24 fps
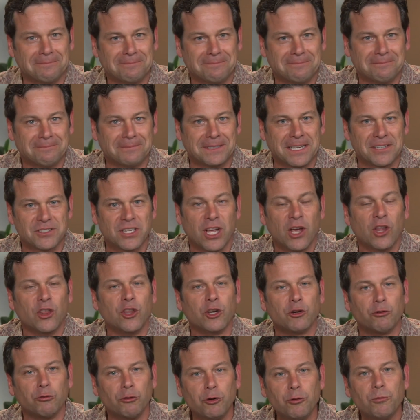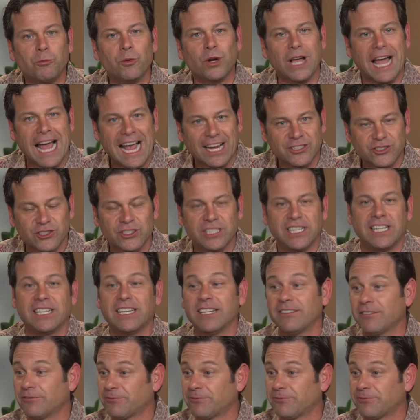Because the group will actually